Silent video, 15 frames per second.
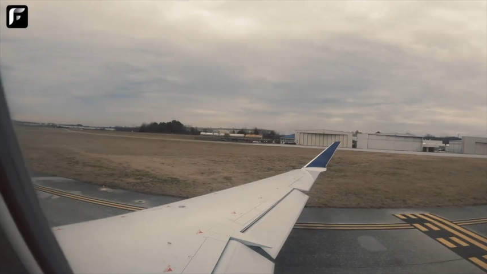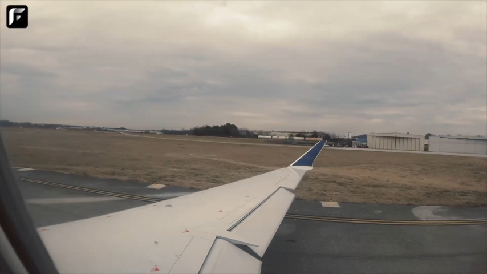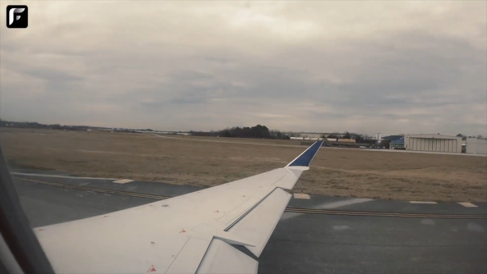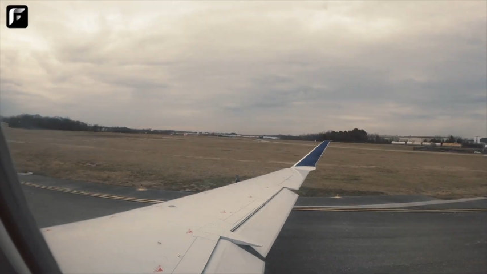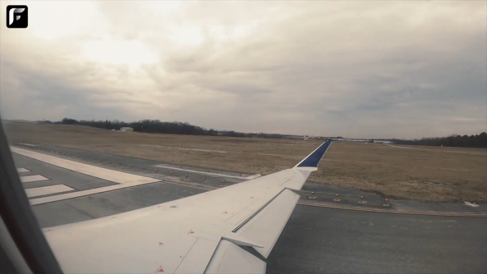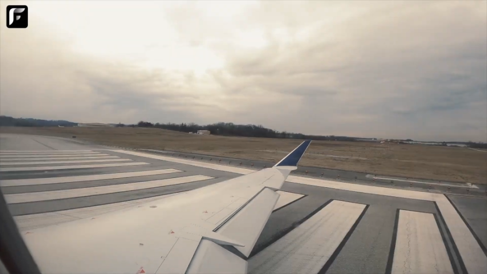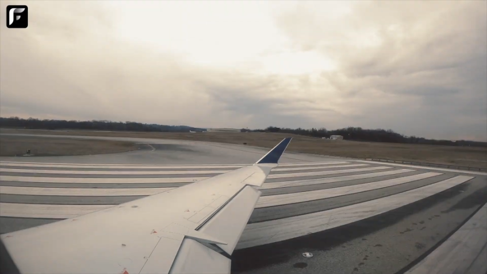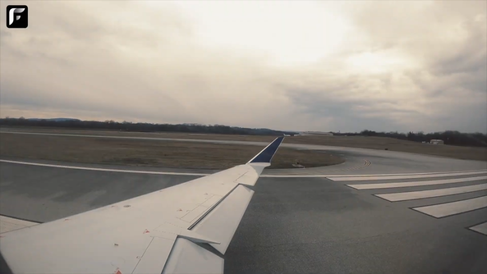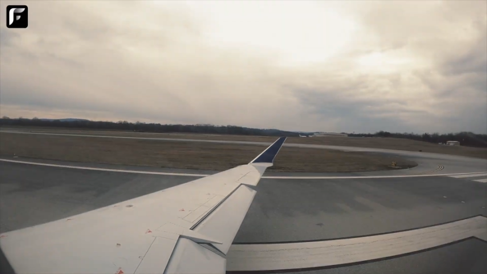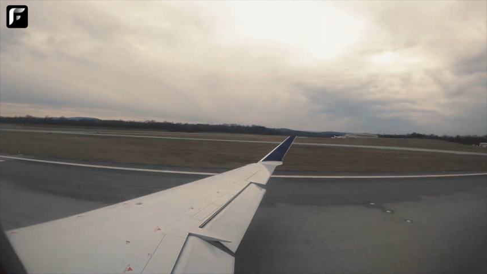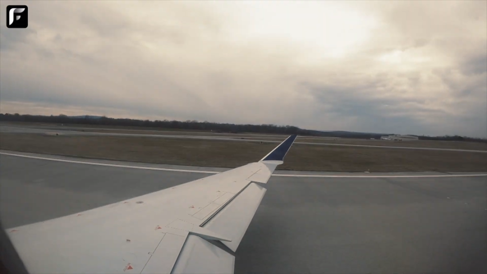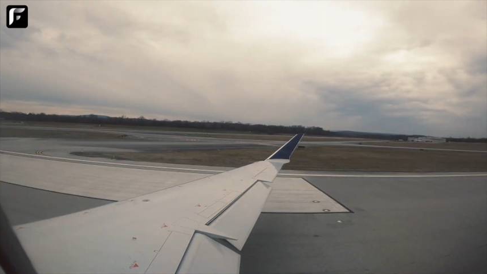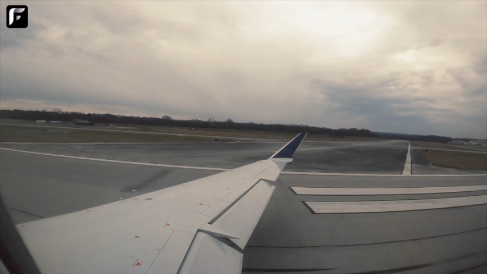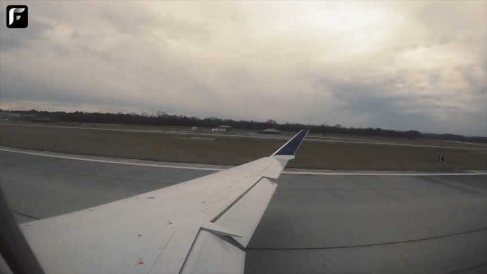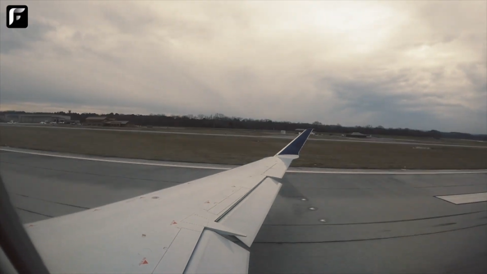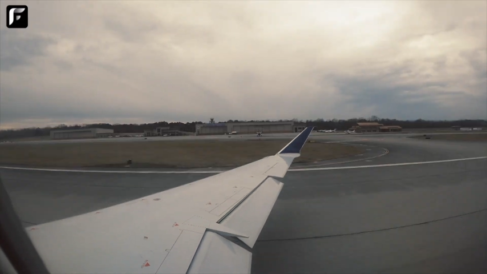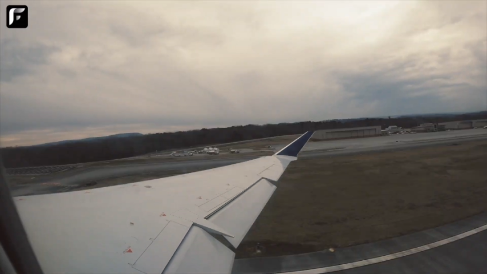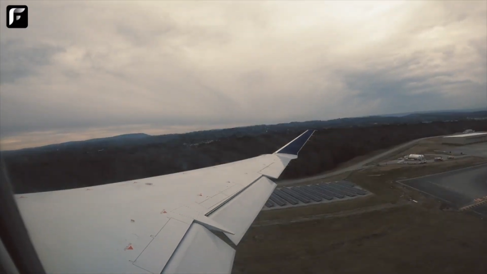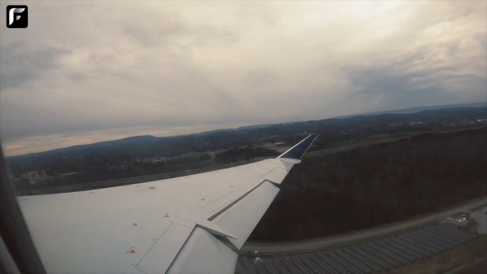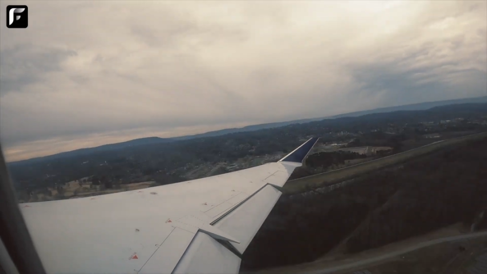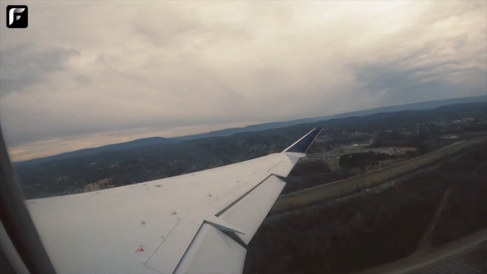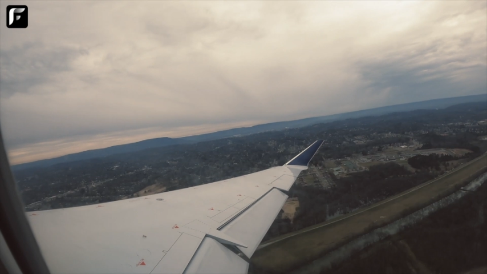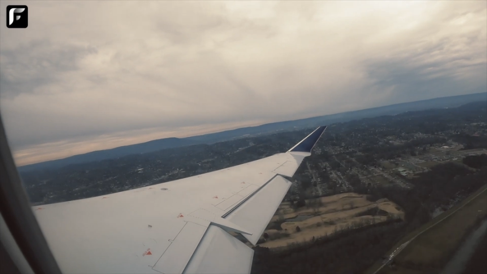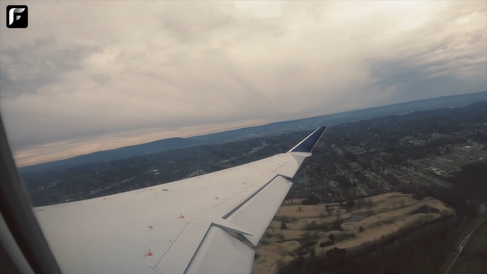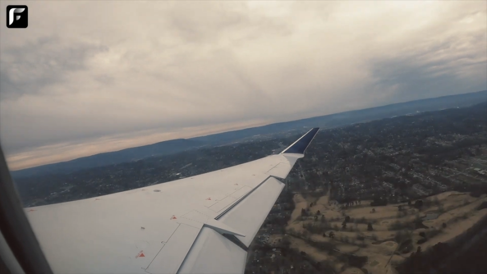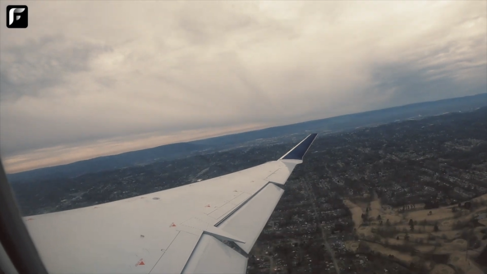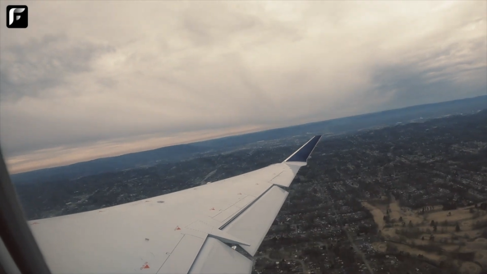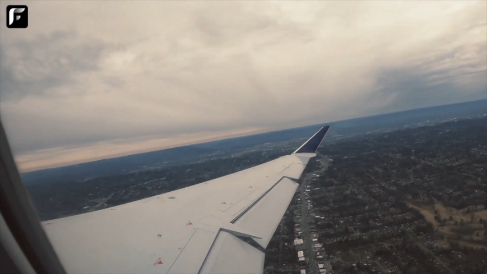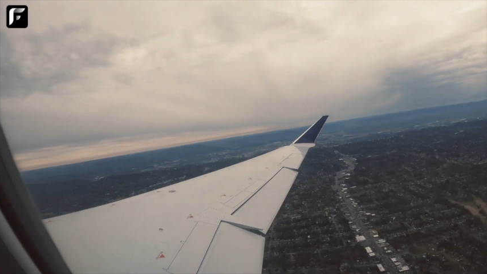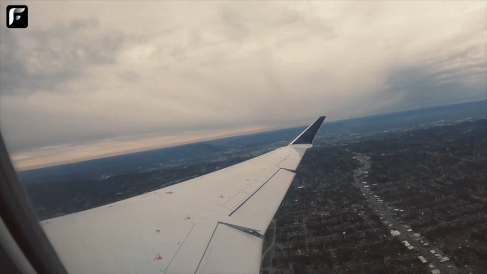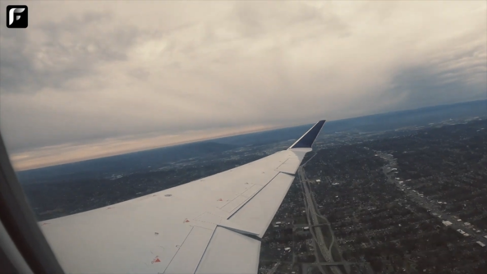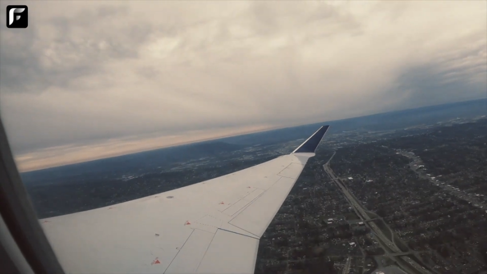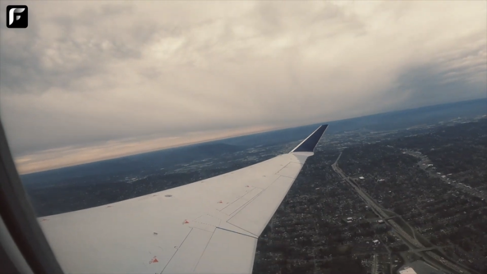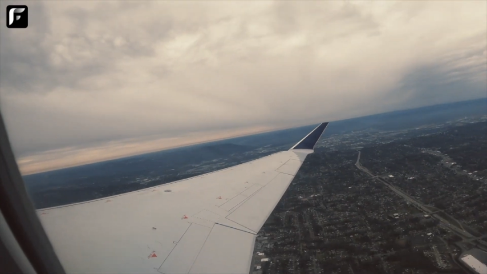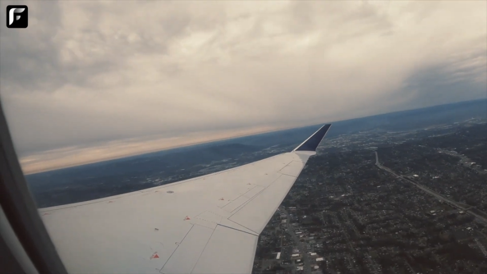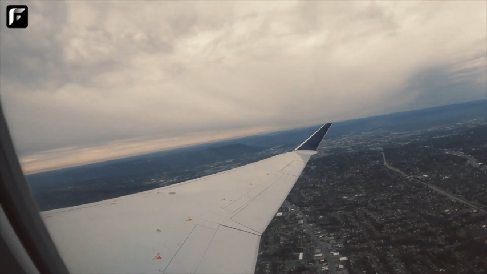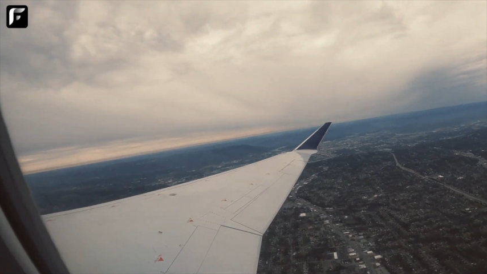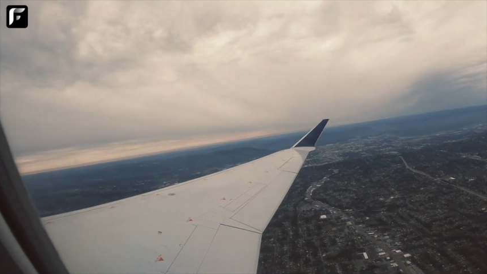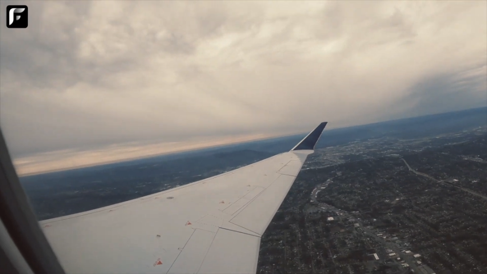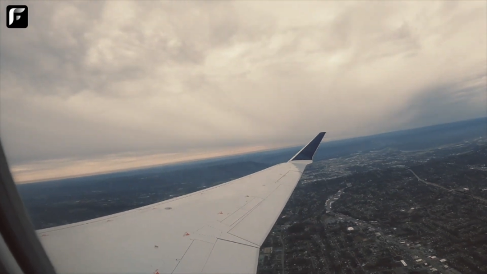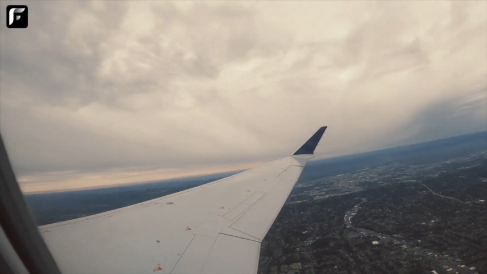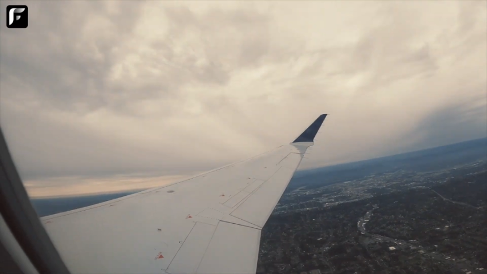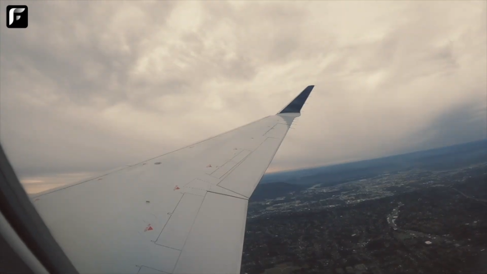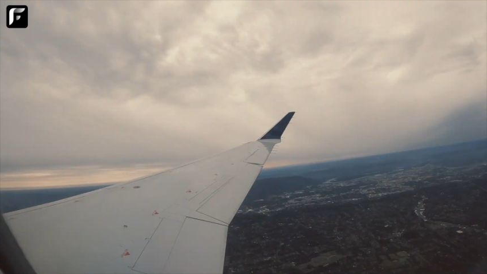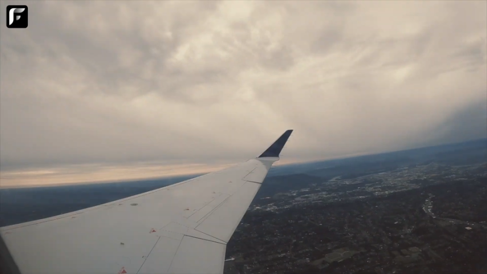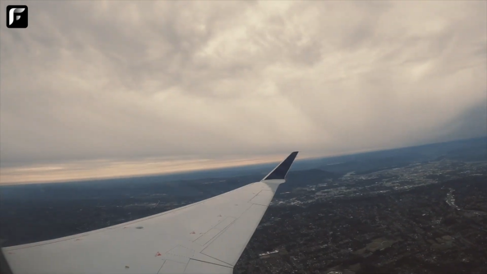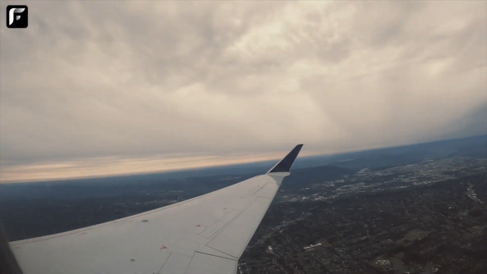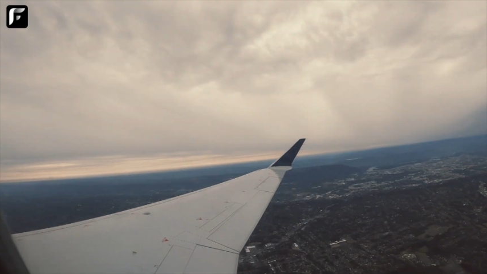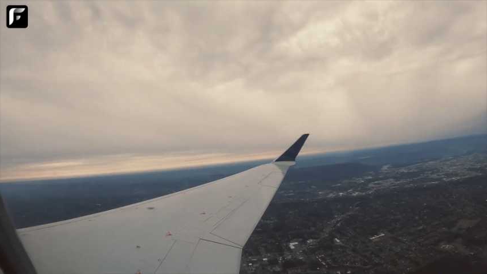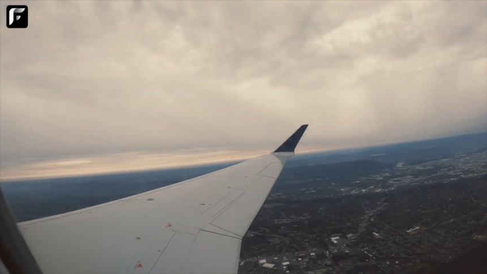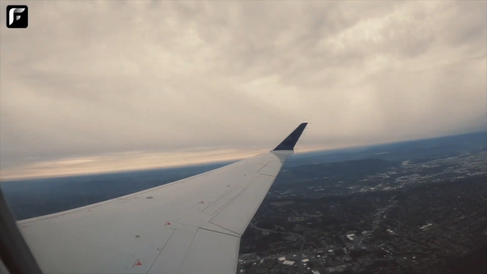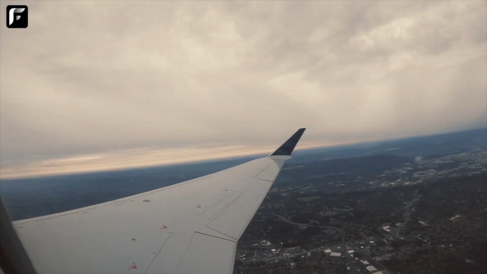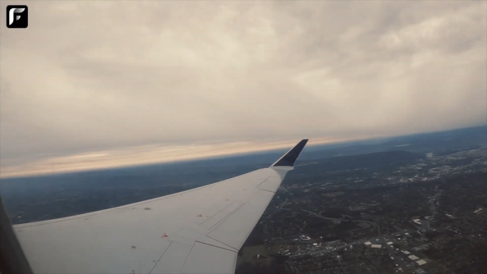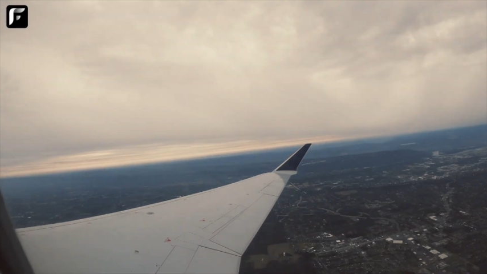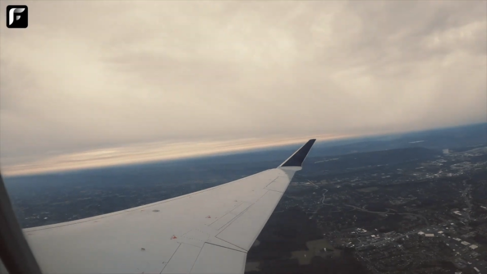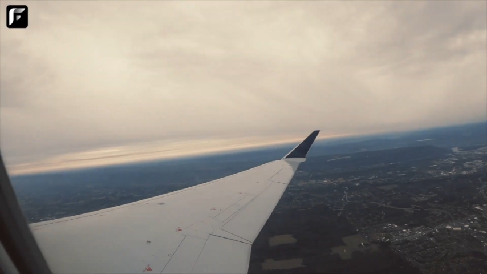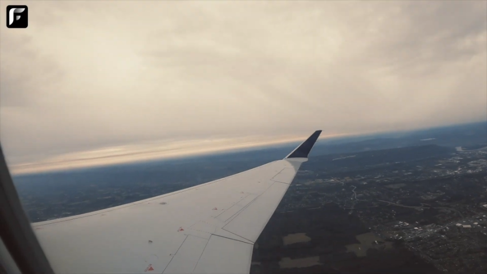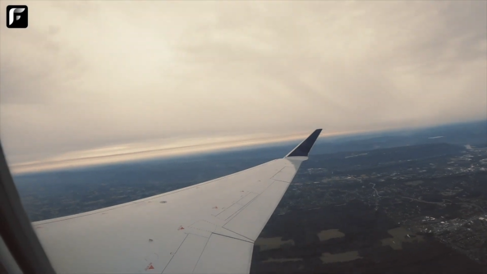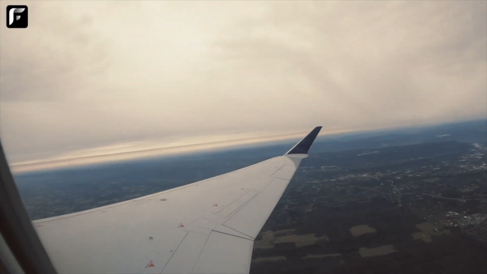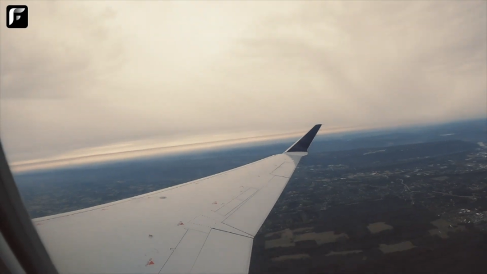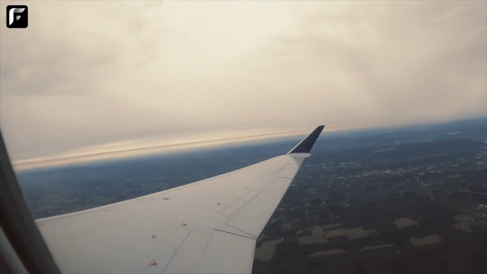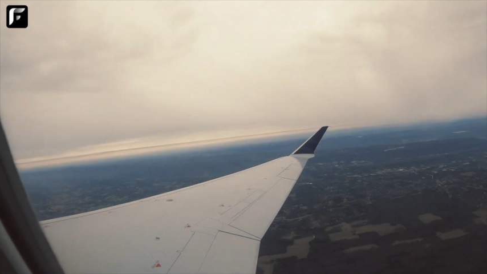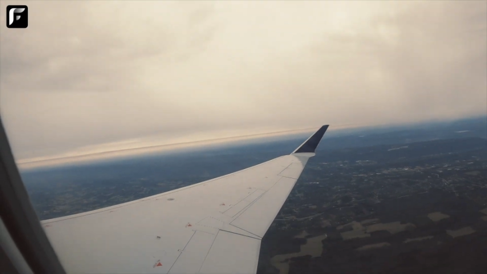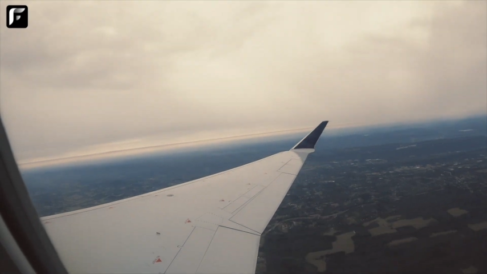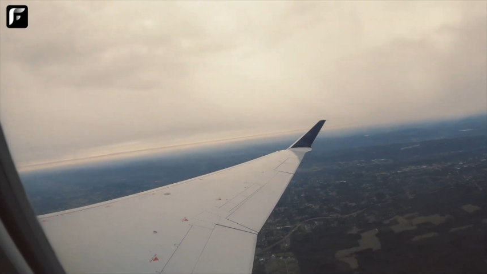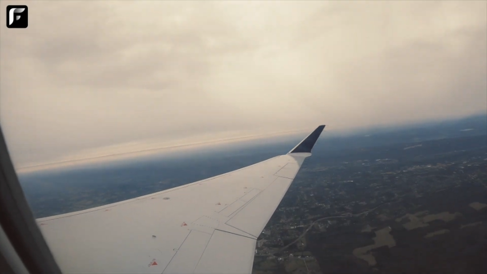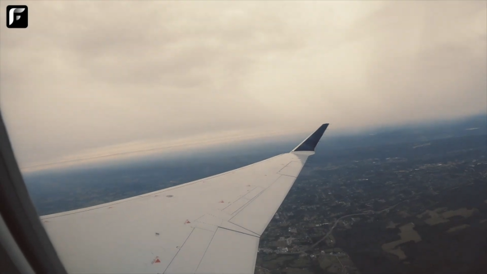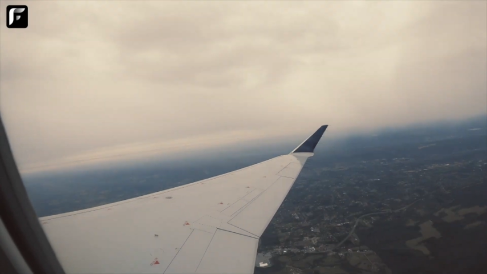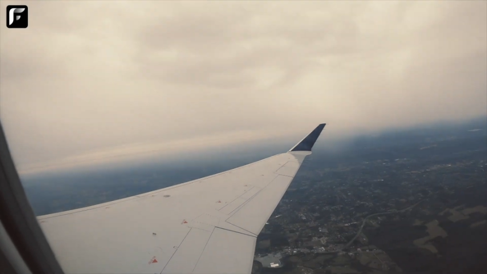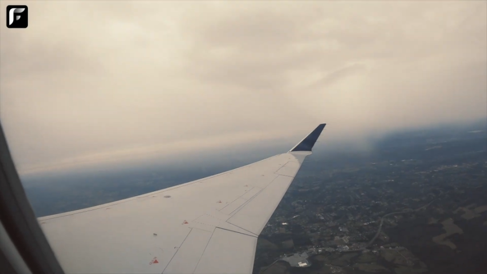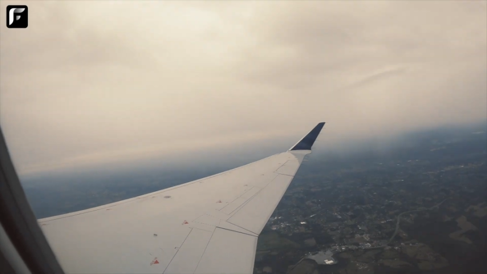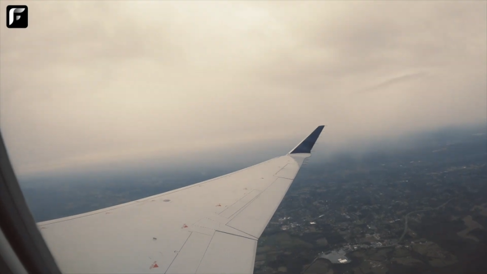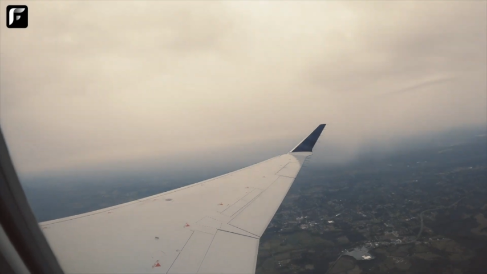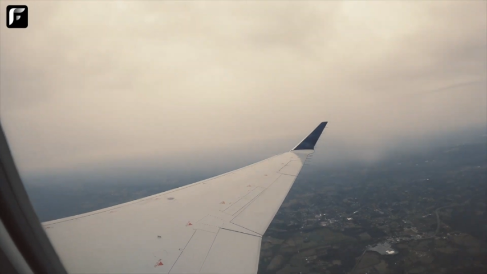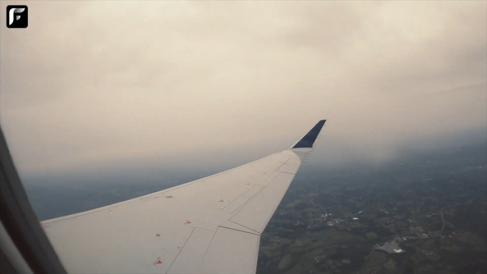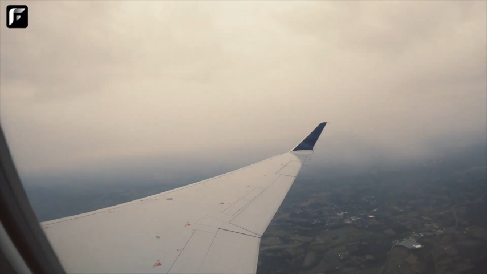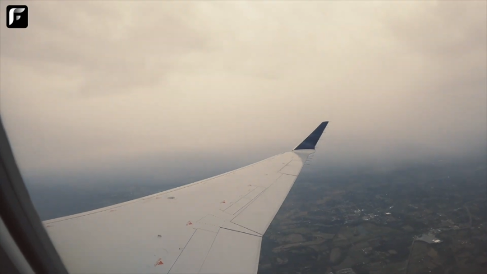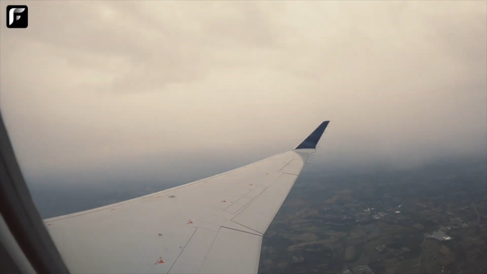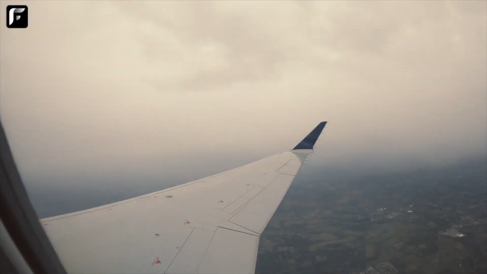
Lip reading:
Nobody's mouth can be seen.